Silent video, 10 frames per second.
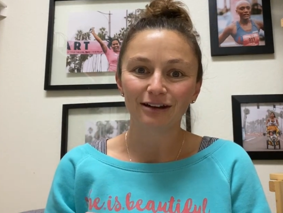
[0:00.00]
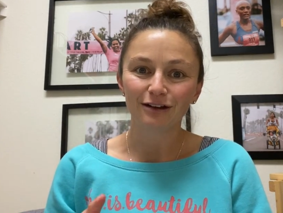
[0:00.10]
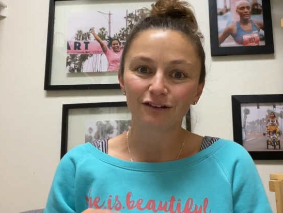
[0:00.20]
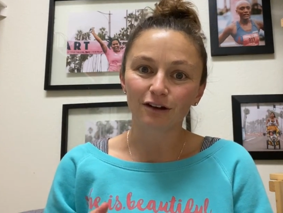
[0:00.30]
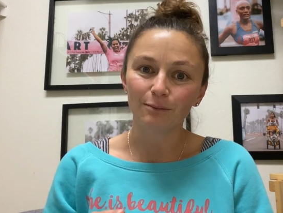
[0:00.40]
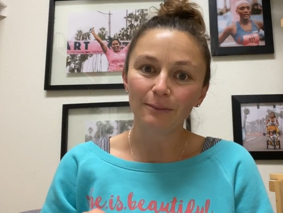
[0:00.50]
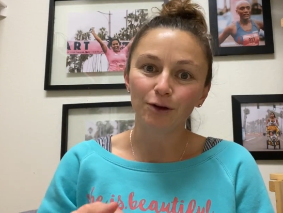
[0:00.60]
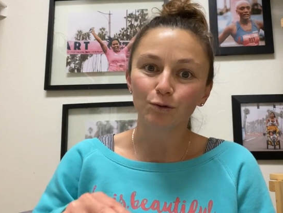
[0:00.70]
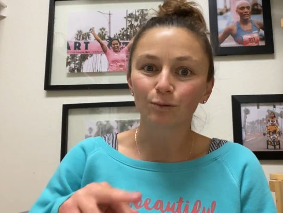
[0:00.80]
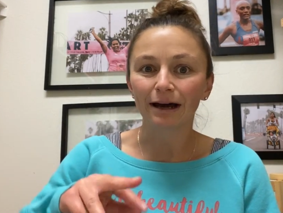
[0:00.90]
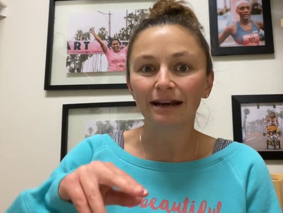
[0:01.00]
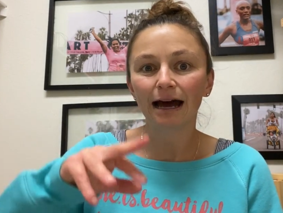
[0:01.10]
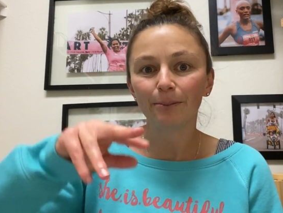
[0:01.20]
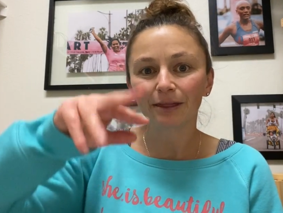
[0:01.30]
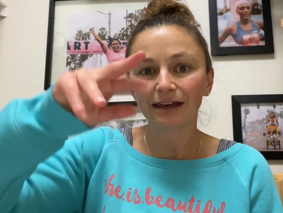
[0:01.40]
So maybe you run
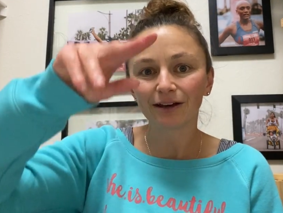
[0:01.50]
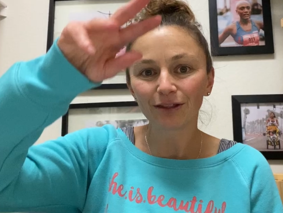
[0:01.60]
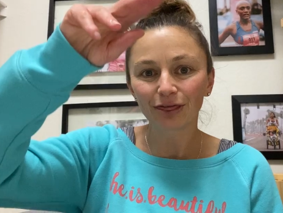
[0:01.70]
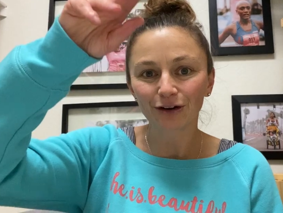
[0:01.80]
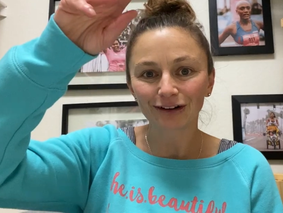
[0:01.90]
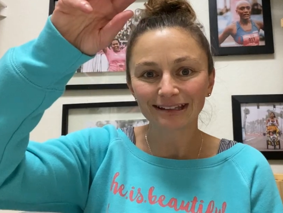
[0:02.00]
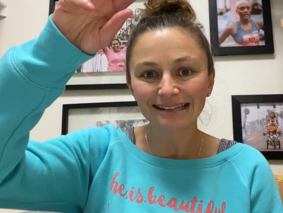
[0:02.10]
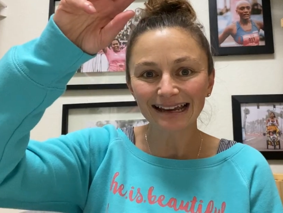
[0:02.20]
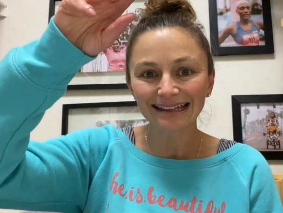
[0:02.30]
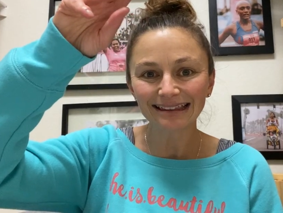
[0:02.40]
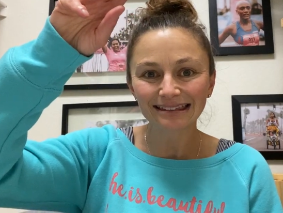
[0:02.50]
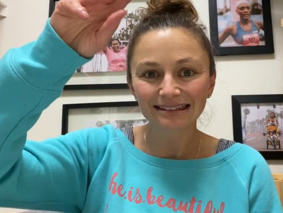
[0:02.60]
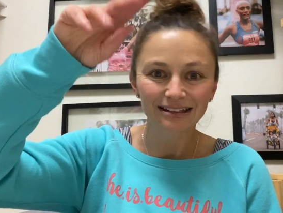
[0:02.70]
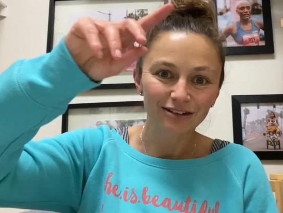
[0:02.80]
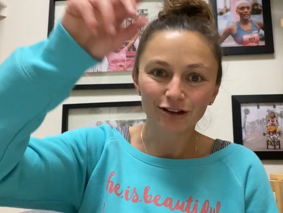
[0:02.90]
up the hill 30 seconds,
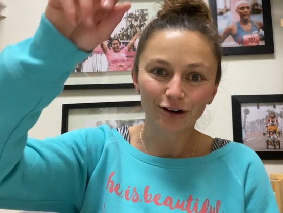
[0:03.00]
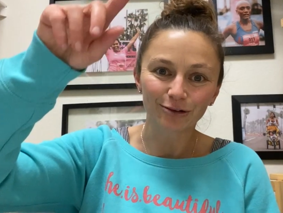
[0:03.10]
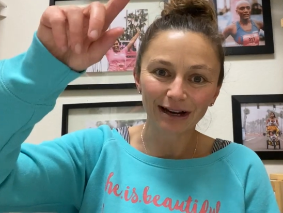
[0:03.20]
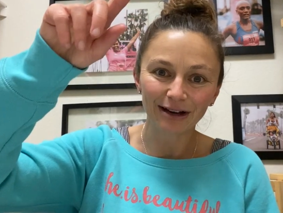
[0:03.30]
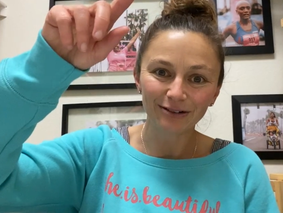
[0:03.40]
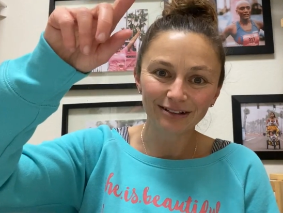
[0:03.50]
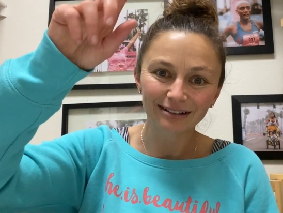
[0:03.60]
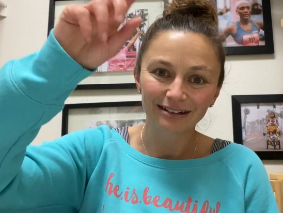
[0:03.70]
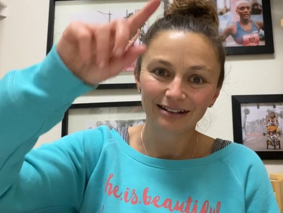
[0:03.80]
turn around,